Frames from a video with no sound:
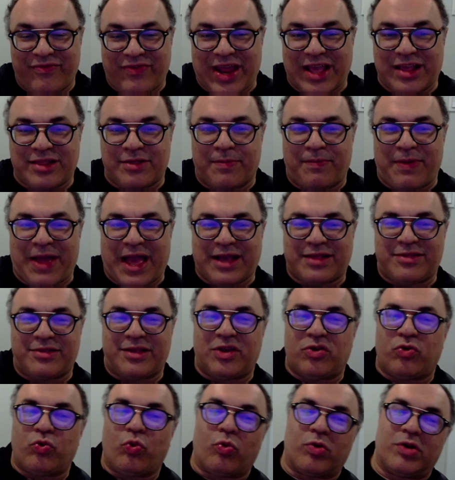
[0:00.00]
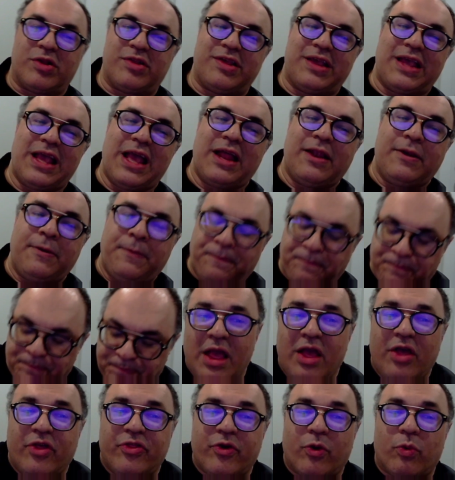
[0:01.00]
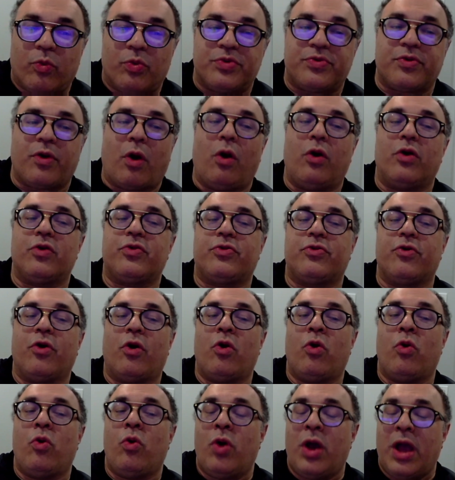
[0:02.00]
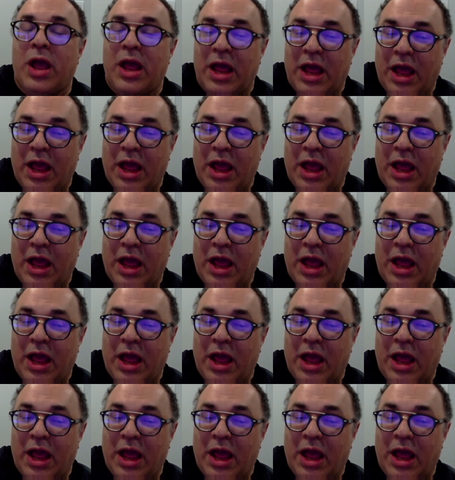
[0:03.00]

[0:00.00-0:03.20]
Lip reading: takes a backseat towards the end. There was also